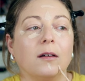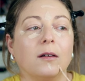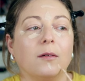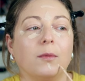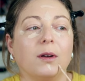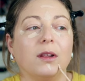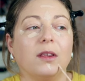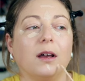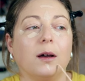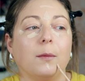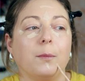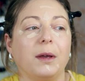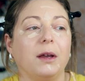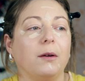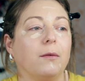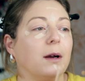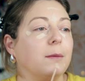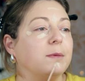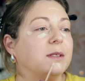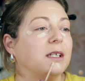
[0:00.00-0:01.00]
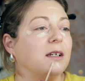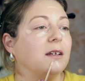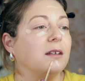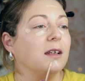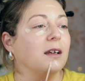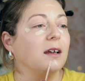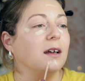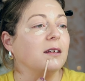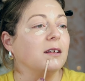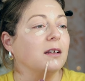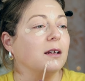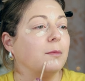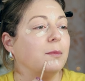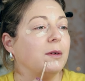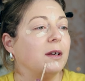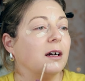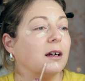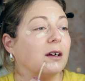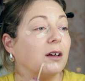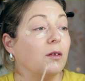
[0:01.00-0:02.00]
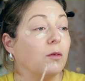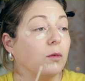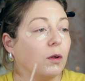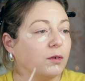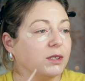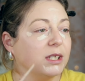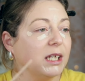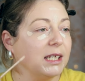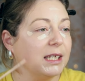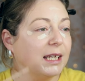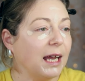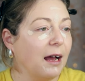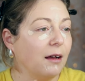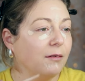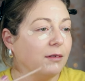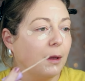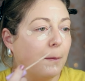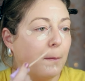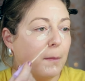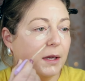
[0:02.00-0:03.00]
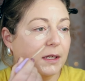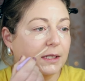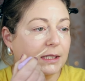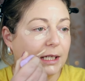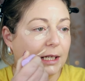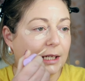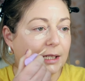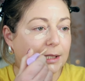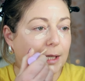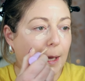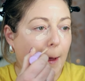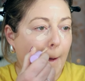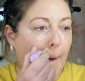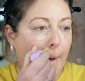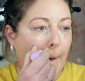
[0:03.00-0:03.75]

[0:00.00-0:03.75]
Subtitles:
with that bankruptcy, they ended up not closing down the business,